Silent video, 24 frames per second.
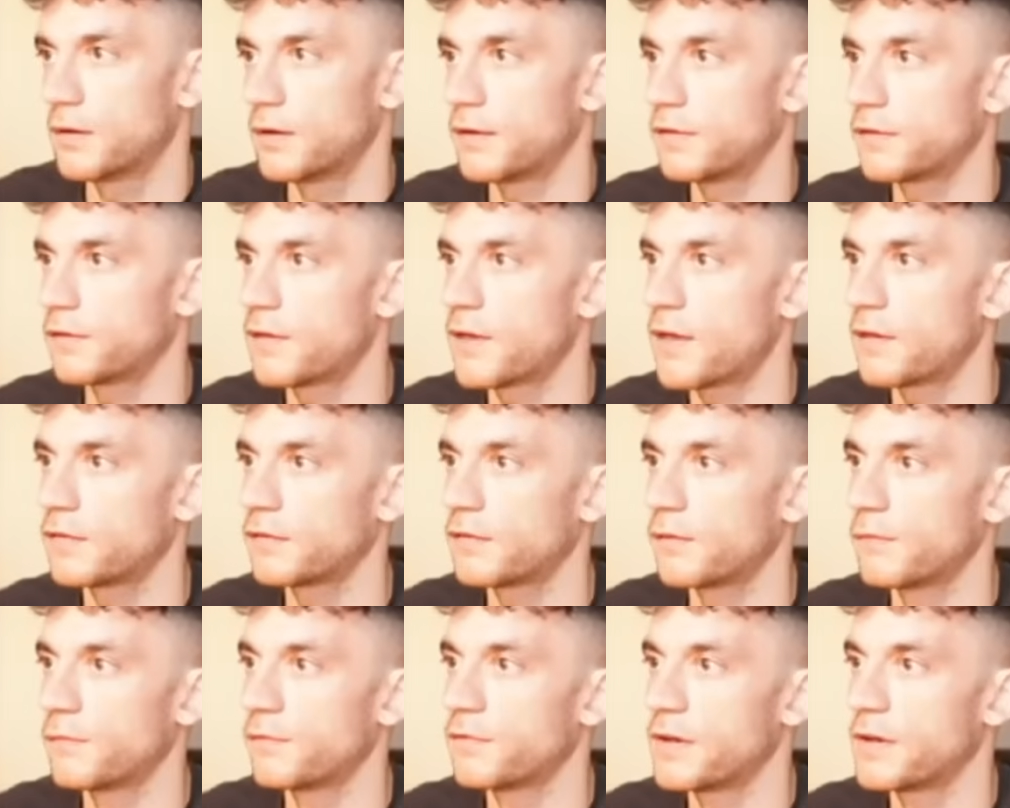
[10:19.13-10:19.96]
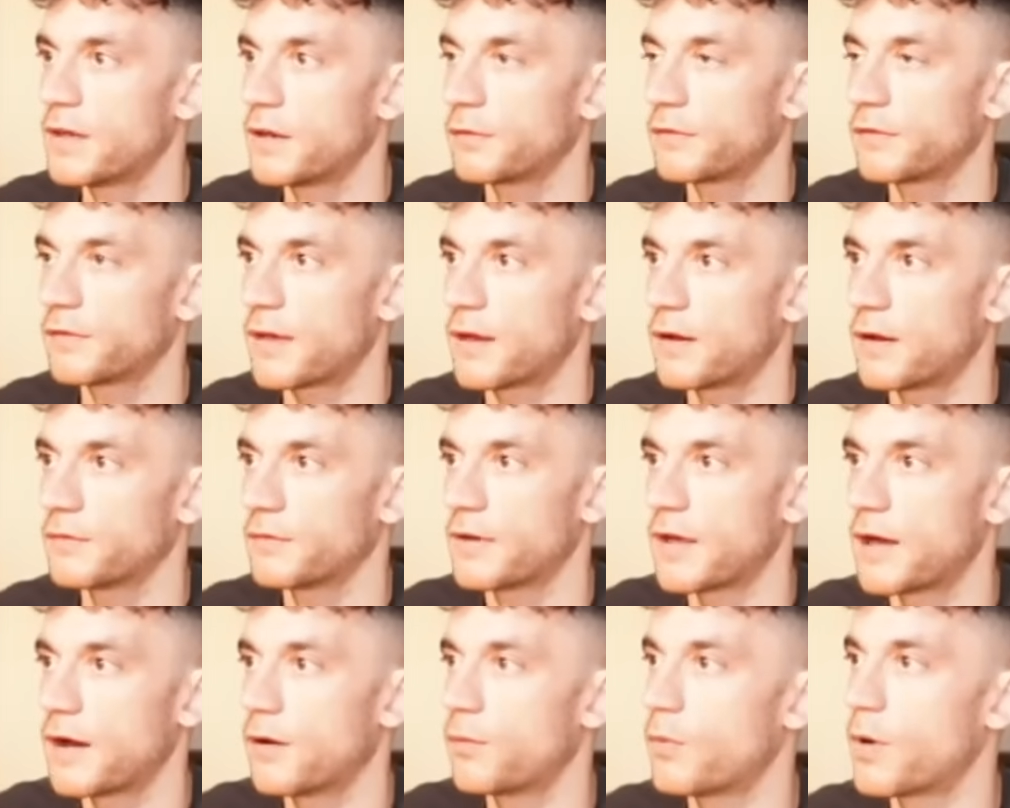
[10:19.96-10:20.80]
Let's test something else
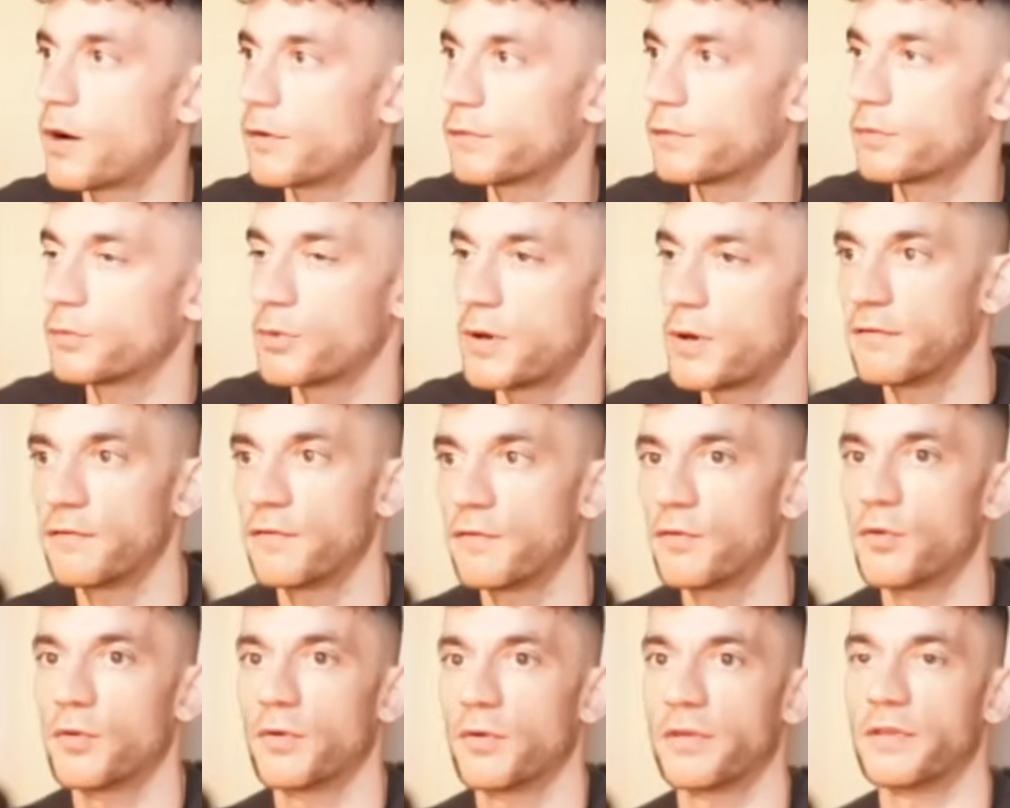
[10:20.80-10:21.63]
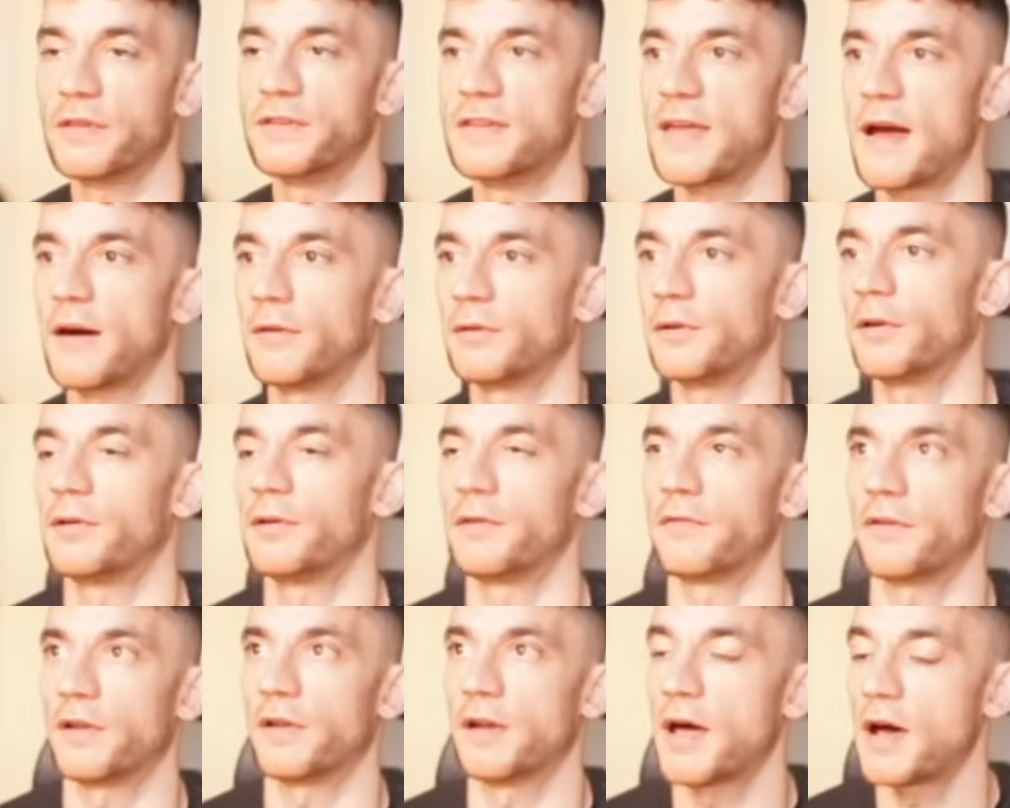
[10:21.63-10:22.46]
out now whilst we wait for the
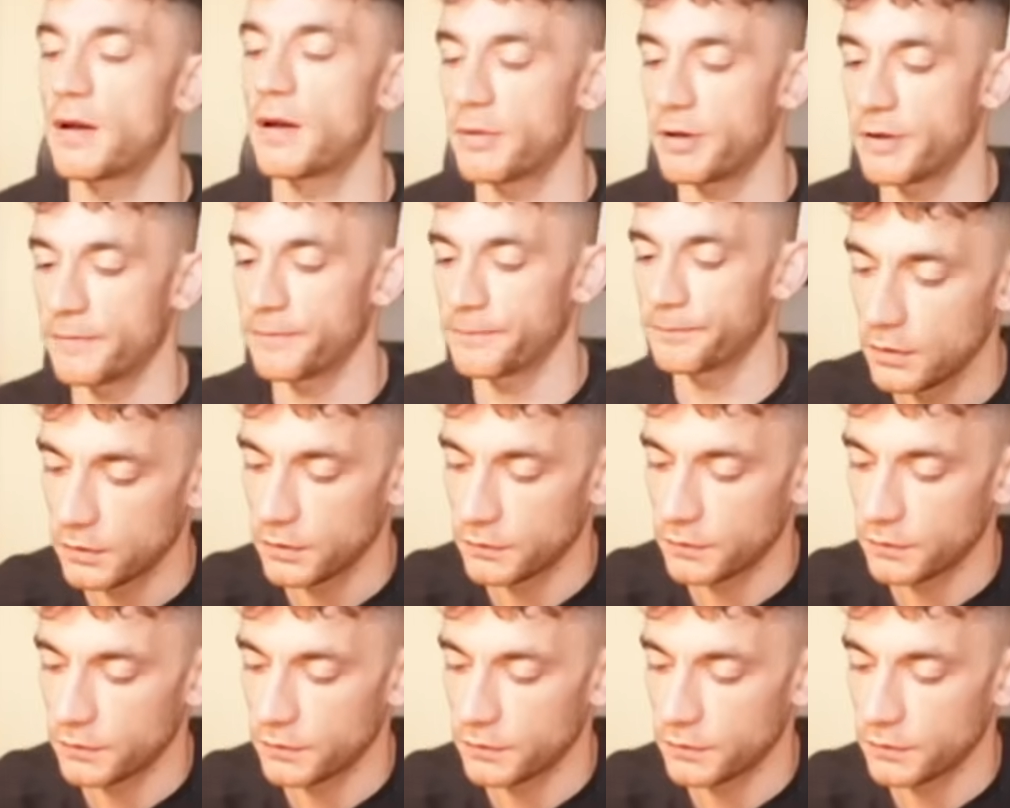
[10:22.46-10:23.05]
download of Ollama.